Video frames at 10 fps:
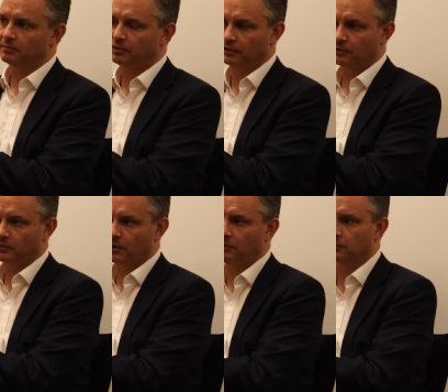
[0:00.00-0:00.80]
political
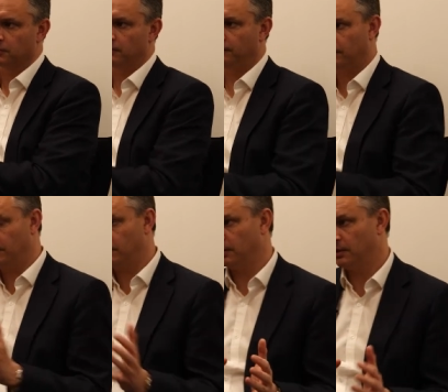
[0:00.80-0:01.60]
culture, even
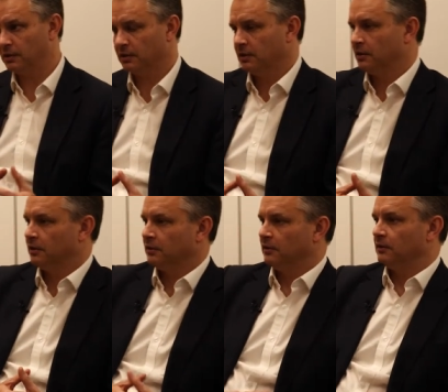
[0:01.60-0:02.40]
though we're
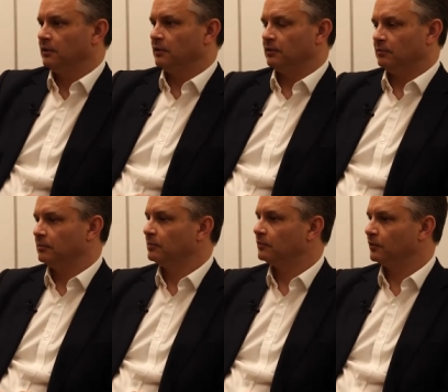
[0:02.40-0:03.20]
you know
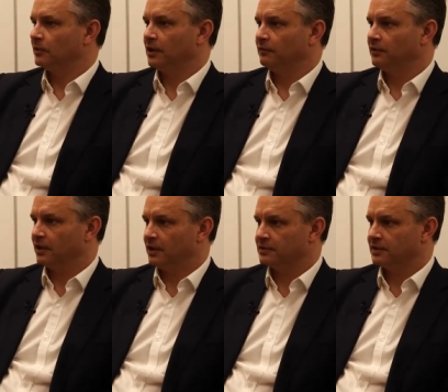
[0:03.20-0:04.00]
two and a half
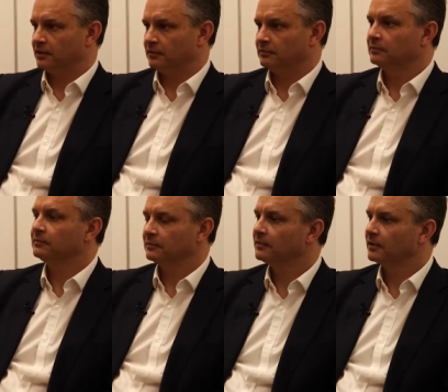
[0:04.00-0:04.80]
decades down
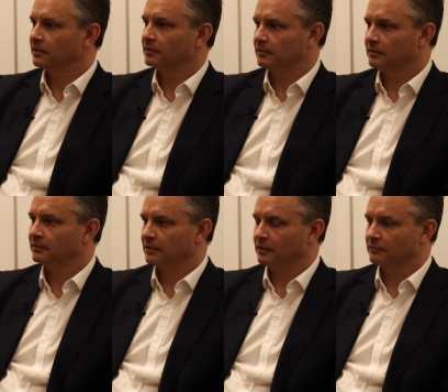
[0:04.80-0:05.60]

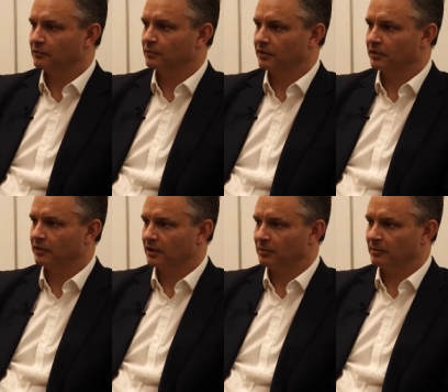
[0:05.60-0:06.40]
down the route with
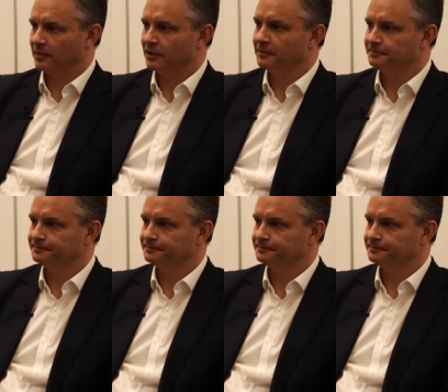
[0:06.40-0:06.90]
MMP